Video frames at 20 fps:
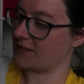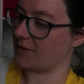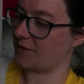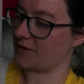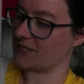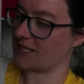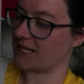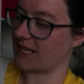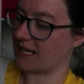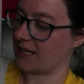
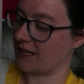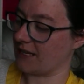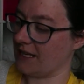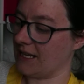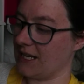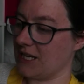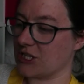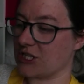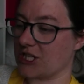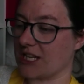Obviously,
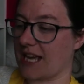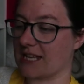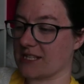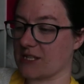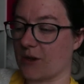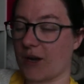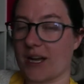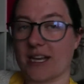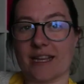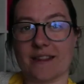she
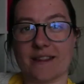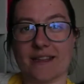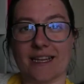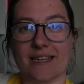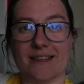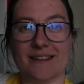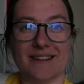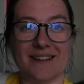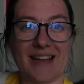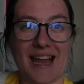hasn't got
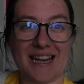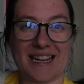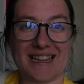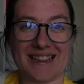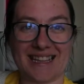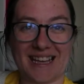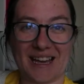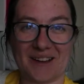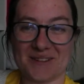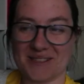anything
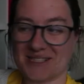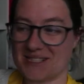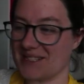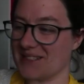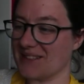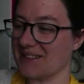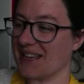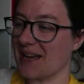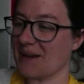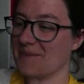anything else to do
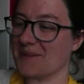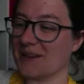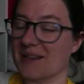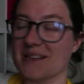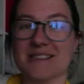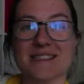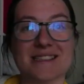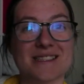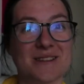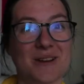yet
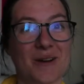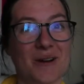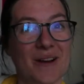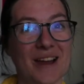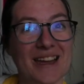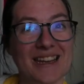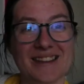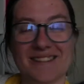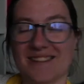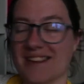because it's not
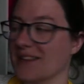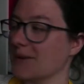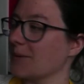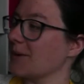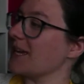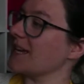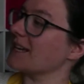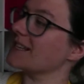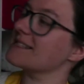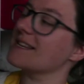any of the other
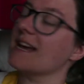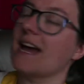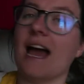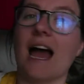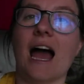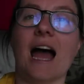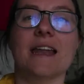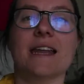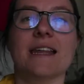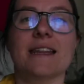weeks.
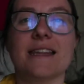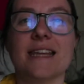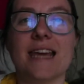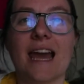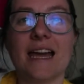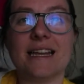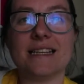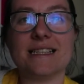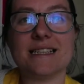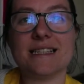And at the
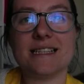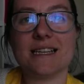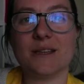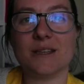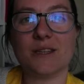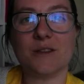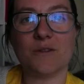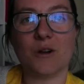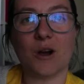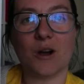end,
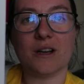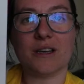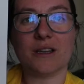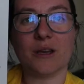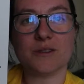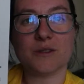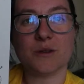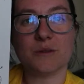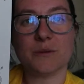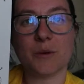you've got, it
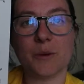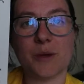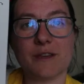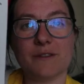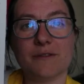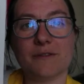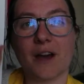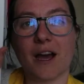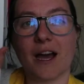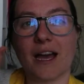goes up to week
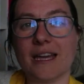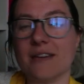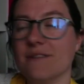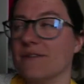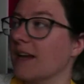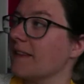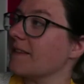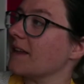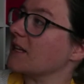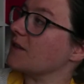five,
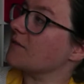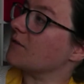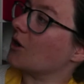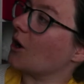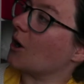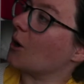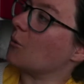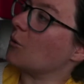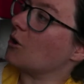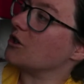and then you've
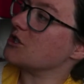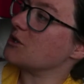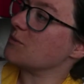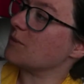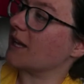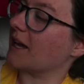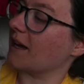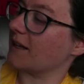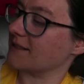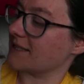got what do
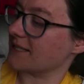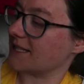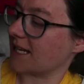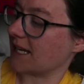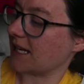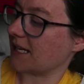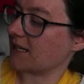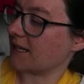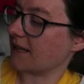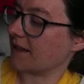plants
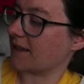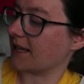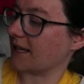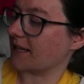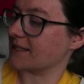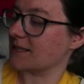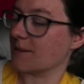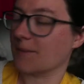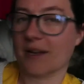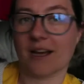need,
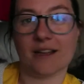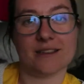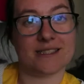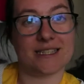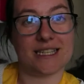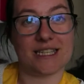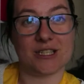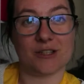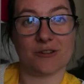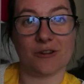things that plants
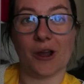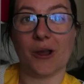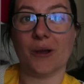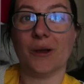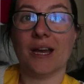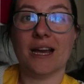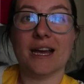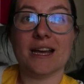need to grow.